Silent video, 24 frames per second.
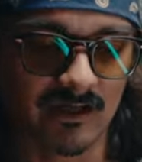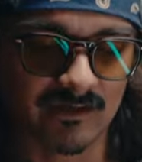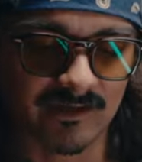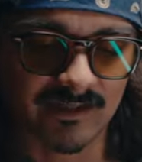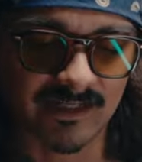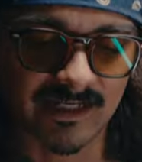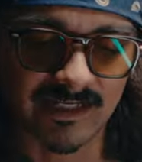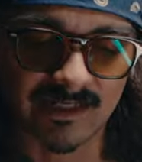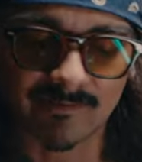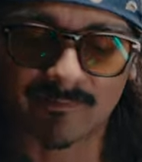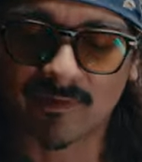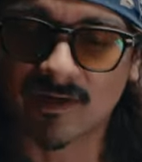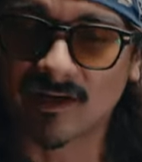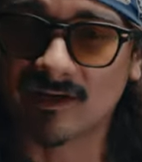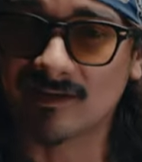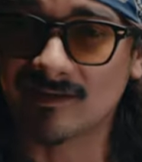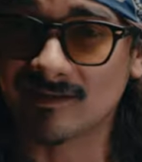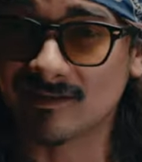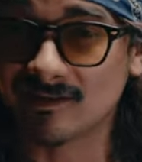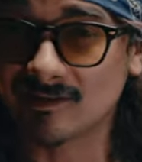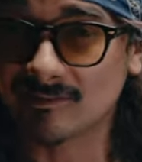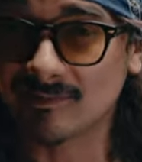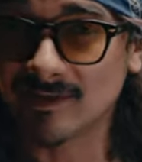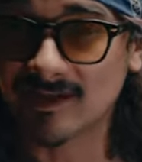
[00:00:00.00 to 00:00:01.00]
I'll just take it apart a
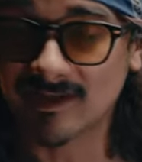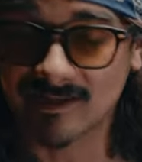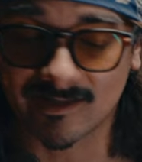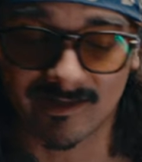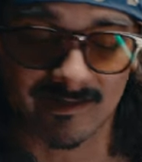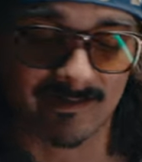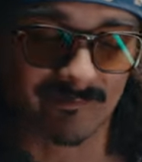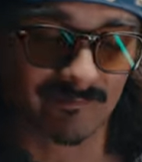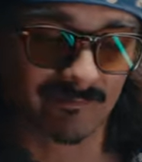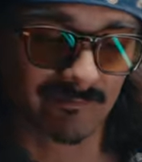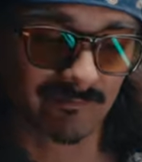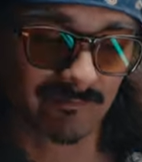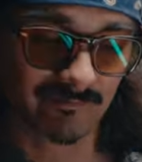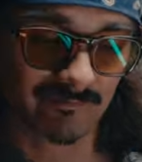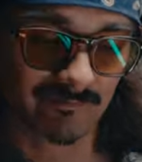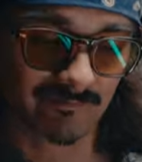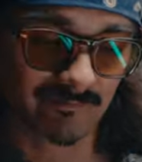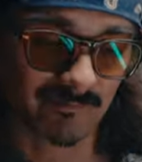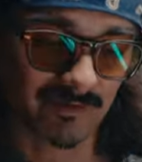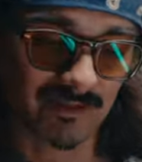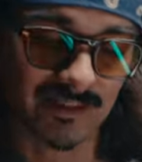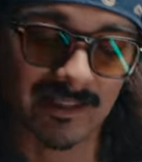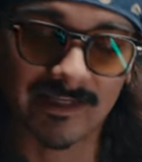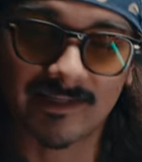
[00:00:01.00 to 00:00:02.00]
little bit because I'm
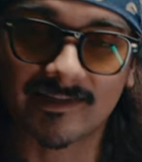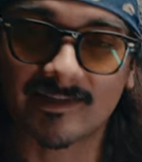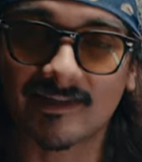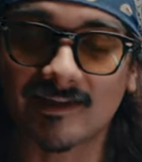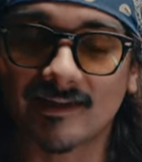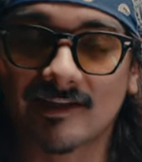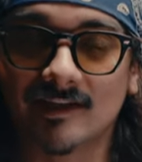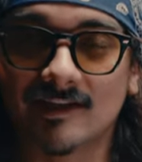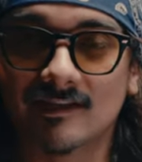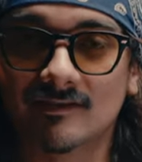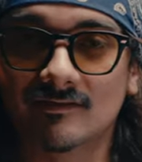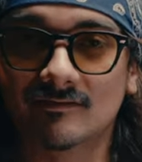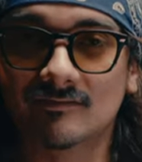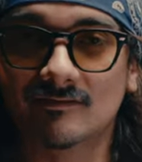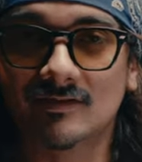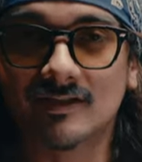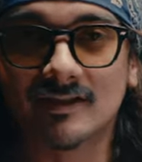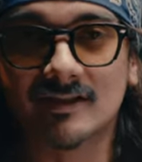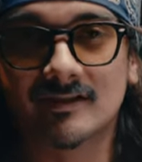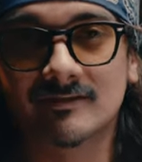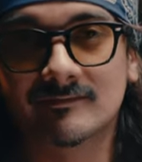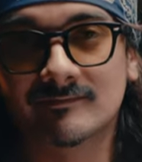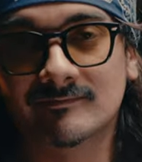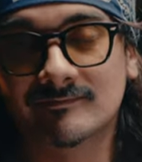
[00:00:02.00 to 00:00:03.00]
lazy and I don't
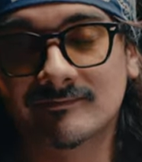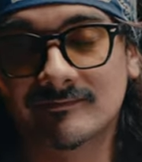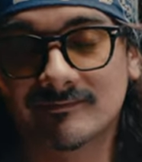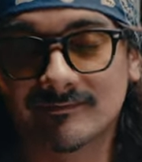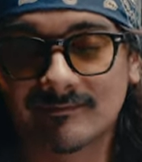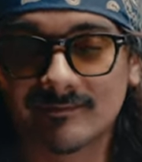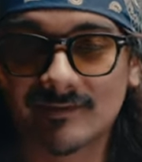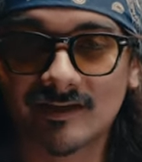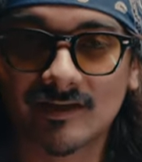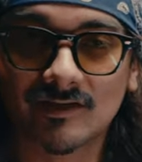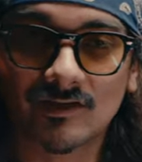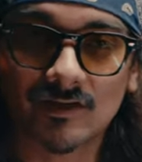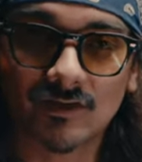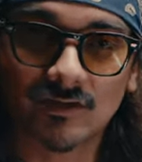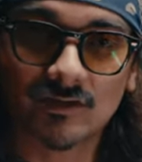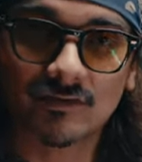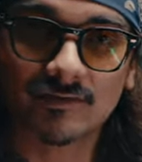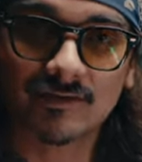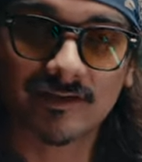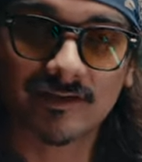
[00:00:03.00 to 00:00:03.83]
wanna unscrew